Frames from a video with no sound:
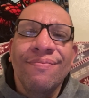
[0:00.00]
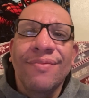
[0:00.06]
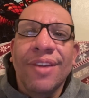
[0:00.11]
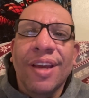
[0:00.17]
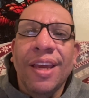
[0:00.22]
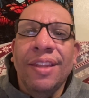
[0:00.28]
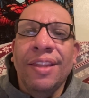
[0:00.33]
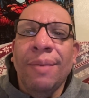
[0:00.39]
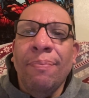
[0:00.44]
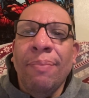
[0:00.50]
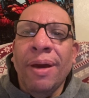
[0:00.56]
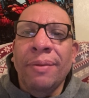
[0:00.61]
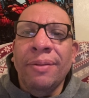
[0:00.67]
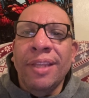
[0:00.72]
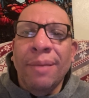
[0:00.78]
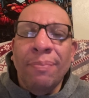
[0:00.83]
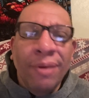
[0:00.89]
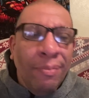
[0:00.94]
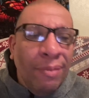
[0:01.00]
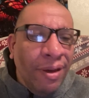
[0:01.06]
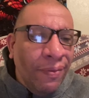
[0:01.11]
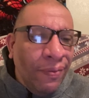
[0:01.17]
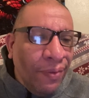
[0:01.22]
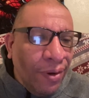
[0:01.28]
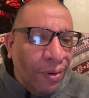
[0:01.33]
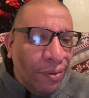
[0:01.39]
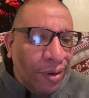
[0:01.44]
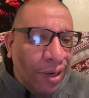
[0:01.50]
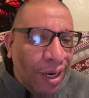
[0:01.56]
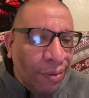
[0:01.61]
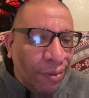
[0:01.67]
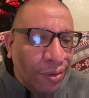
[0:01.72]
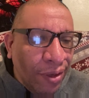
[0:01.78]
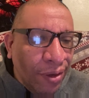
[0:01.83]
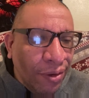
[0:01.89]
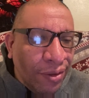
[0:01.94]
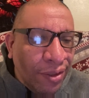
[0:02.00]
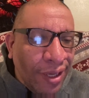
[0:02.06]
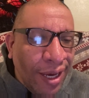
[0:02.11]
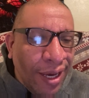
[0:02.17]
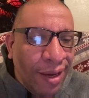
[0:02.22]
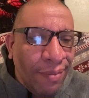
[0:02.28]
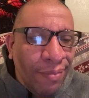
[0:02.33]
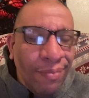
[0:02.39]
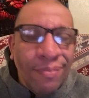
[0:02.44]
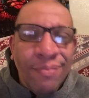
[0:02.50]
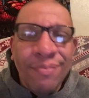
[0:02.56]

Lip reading: Because it popped up on my phone every single time.